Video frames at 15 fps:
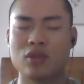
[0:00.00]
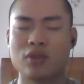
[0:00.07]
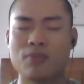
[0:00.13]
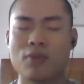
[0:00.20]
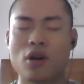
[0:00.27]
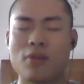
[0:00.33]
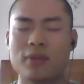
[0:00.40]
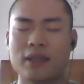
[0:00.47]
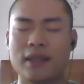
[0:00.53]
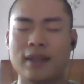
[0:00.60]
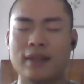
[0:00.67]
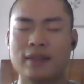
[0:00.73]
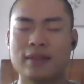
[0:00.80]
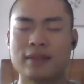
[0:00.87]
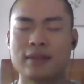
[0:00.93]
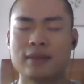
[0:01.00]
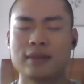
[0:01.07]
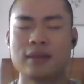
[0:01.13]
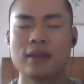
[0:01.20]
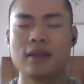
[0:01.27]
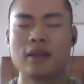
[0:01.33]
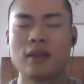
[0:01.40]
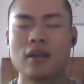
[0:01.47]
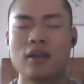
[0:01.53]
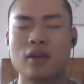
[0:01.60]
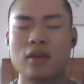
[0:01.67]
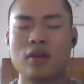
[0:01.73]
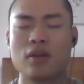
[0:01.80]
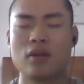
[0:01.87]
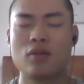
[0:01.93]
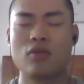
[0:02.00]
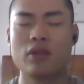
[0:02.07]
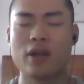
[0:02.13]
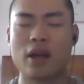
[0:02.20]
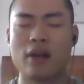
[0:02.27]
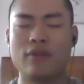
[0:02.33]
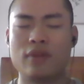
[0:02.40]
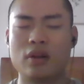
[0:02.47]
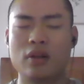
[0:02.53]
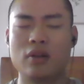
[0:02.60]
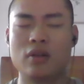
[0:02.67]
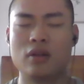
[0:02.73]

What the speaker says: properties, whatever.